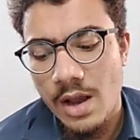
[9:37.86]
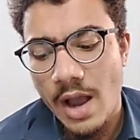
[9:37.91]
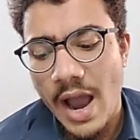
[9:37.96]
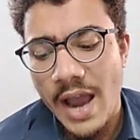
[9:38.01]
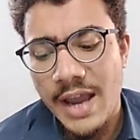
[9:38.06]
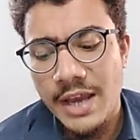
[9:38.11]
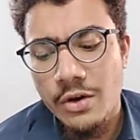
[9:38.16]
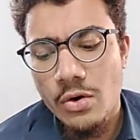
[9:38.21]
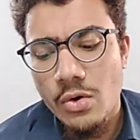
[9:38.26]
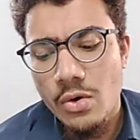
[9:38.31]

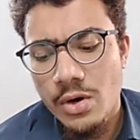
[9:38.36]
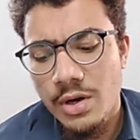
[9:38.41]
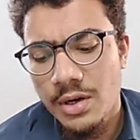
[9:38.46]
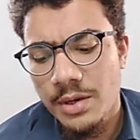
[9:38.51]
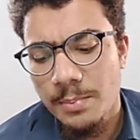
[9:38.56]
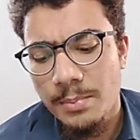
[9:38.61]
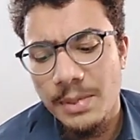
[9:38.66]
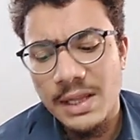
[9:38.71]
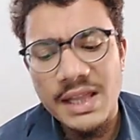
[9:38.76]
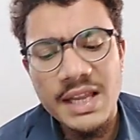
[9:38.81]
I
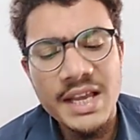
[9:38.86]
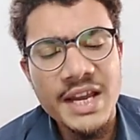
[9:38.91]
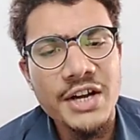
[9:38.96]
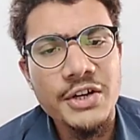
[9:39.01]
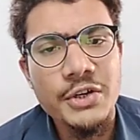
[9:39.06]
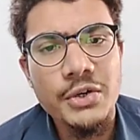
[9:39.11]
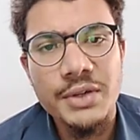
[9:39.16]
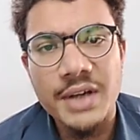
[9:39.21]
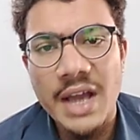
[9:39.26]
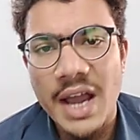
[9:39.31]
could be late
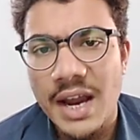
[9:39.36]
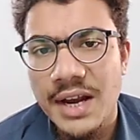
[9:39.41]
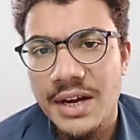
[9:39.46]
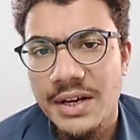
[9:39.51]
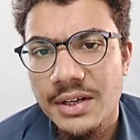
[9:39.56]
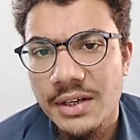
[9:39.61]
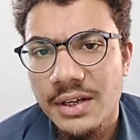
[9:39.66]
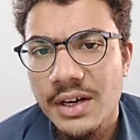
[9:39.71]
tonight.